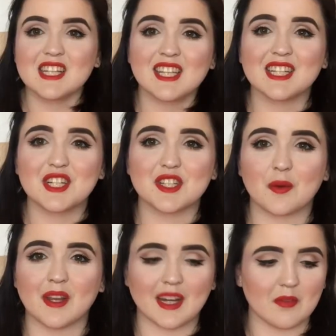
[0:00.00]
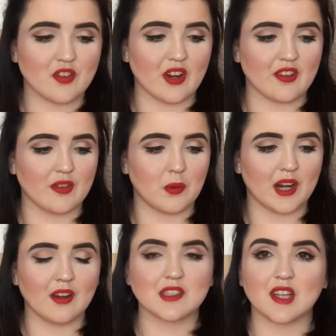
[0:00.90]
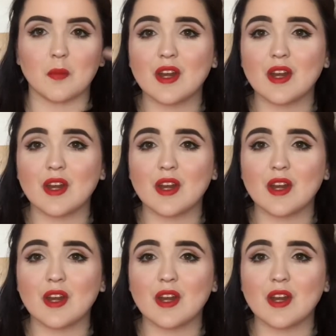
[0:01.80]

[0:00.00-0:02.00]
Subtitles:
So that's just a quick demonstration of what it looks like.